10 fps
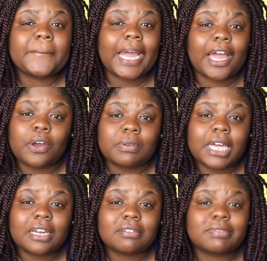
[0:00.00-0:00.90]
don't
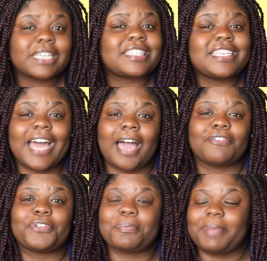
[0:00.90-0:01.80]
know. It's
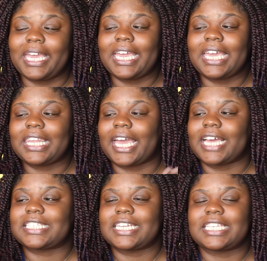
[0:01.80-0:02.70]
not for me. Like
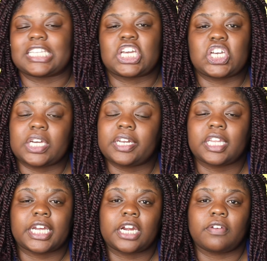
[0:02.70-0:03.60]
I said, it's a good
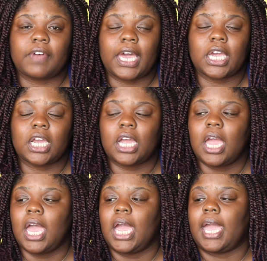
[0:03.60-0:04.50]
clarifier,
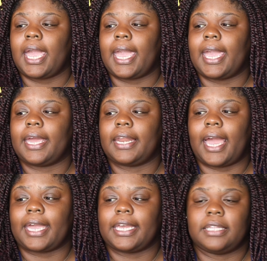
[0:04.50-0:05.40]
and
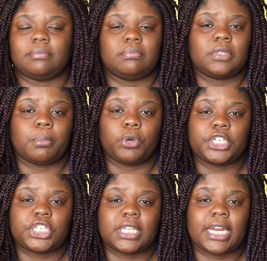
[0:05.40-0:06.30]
I get the
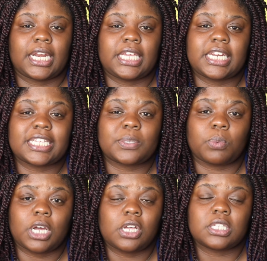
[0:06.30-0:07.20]
moisture that I need as
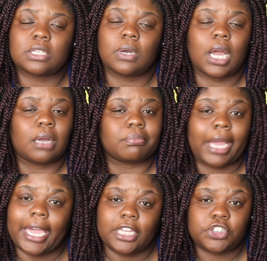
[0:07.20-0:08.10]
well. So
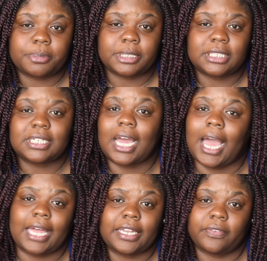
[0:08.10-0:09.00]
I ain't tripping.
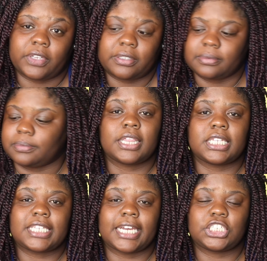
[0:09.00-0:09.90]
I love it. The
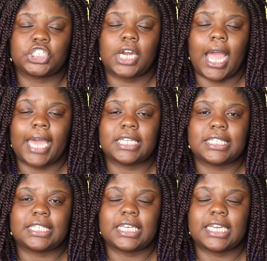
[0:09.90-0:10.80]
Texture
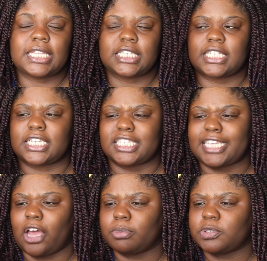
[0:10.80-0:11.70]
ID. This is a
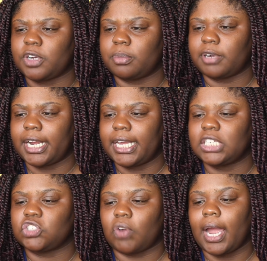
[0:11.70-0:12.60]
scalp scrub,
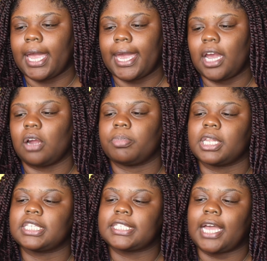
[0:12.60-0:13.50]
right? Dry hair
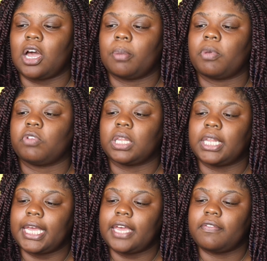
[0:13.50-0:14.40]
plus scalp
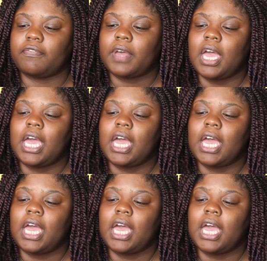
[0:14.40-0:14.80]
relief.